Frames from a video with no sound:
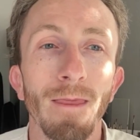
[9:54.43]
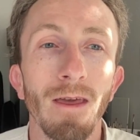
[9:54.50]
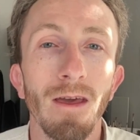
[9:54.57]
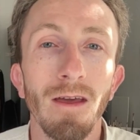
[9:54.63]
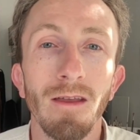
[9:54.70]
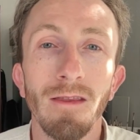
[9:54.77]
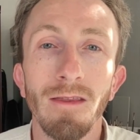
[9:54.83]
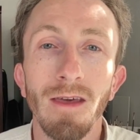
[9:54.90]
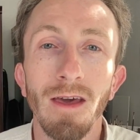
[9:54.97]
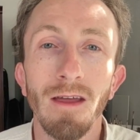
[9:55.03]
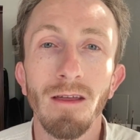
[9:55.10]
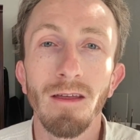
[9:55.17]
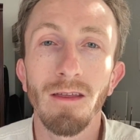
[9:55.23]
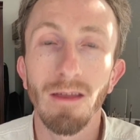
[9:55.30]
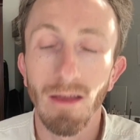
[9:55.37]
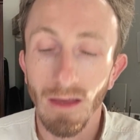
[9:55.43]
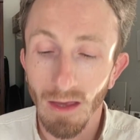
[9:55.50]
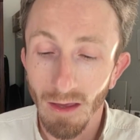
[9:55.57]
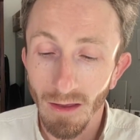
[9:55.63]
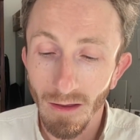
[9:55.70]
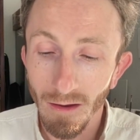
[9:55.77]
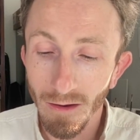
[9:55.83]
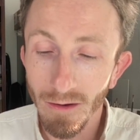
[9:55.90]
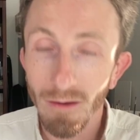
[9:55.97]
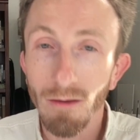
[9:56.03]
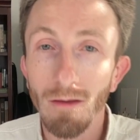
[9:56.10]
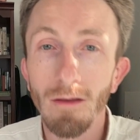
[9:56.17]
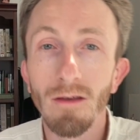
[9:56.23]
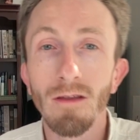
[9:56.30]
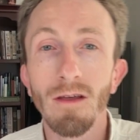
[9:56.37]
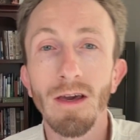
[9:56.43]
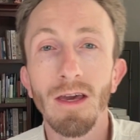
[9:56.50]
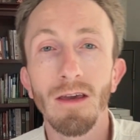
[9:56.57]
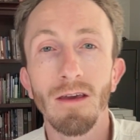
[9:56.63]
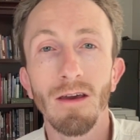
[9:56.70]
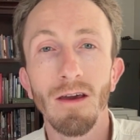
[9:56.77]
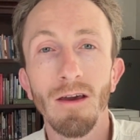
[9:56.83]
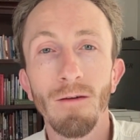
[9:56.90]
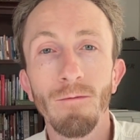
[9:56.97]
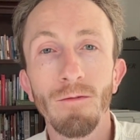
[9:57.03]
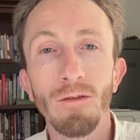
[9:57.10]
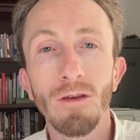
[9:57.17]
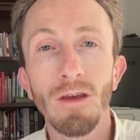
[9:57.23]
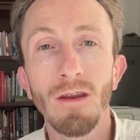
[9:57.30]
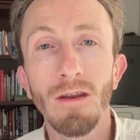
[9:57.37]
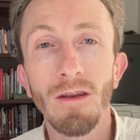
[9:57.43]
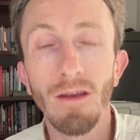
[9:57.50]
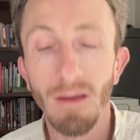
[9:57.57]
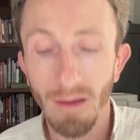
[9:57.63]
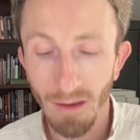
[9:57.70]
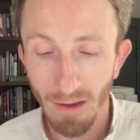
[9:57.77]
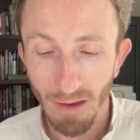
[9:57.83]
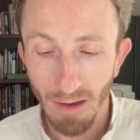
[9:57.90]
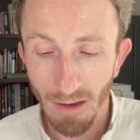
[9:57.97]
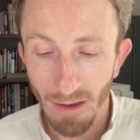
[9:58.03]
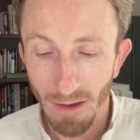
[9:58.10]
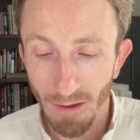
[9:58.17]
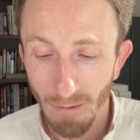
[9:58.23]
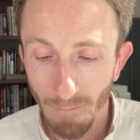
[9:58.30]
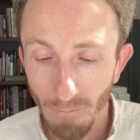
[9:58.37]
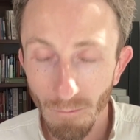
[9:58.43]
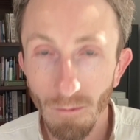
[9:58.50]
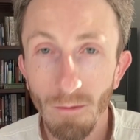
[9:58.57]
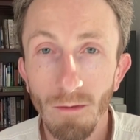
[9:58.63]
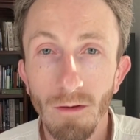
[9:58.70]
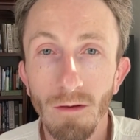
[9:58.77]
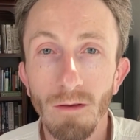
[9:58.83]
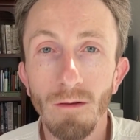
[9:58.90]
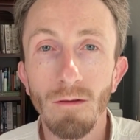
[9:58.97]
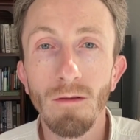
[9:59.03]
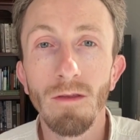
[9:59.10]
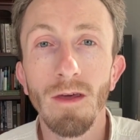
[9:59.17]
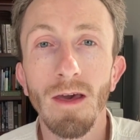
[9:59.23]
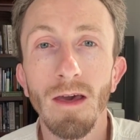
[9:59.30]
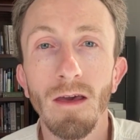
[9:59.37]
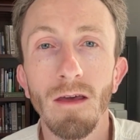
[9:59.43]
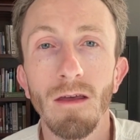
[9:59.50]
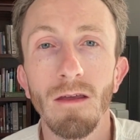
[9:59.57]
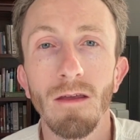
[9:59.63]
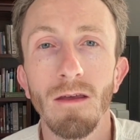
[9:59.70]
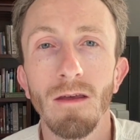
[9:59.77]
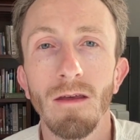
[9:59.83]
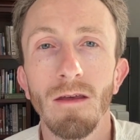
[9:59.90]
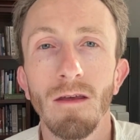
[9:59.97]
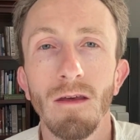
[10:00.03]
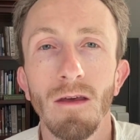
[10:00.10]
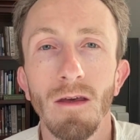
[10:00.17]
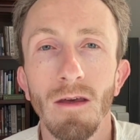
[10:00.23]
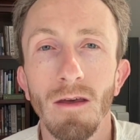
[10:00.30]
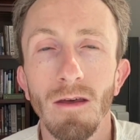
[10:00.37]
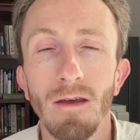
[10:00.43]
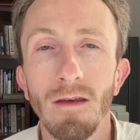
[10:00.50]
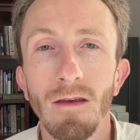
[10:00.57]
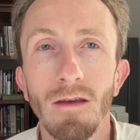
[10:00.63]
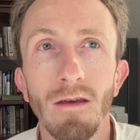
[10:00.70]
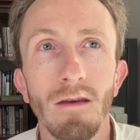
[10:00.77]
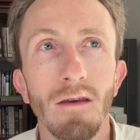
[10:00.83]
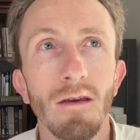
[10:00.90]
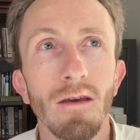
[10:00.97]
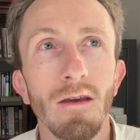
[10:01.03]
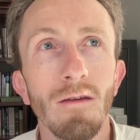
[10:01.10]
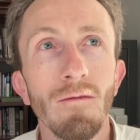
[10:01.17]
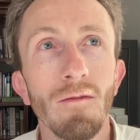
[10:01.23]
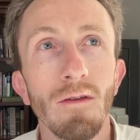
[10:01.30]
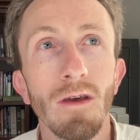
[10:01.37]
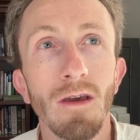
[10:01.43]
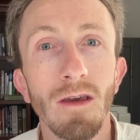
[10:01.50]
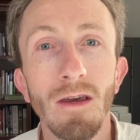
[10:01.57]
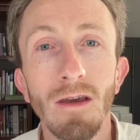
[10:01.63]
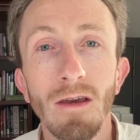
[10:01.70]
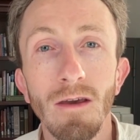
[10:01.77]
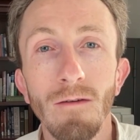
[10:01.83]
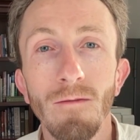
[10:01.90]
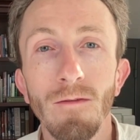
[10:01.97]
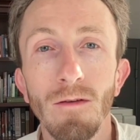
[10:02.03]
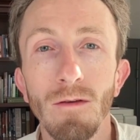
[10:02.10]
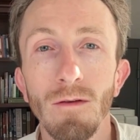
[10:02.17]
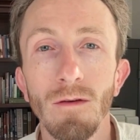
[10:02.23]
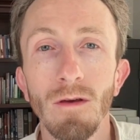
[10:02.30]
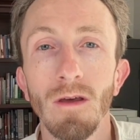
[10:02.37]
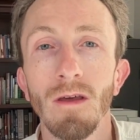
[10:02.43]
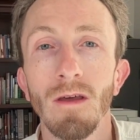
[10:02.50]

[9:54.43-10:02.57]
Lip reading: And that, honestly, like I've seen when you do that, it it can give you